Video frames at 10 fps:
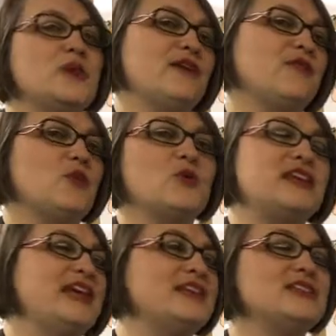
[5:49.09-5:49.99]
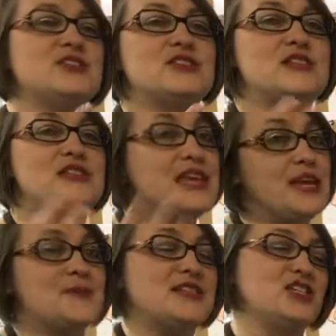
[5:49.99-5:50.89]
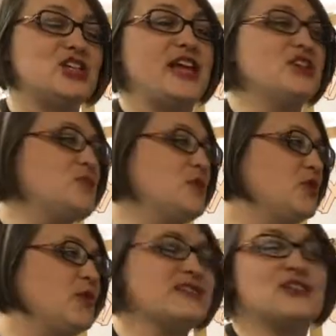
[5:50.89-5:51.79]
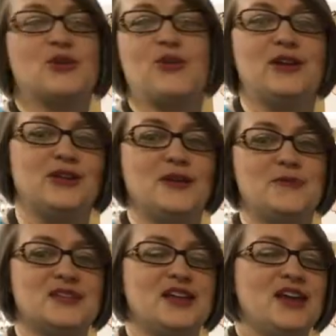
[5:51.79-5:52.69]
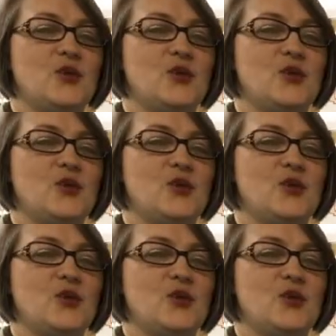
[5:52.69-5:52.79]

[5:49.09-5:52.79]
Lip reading: We have a rotating themes that change, but the rest of the curriculums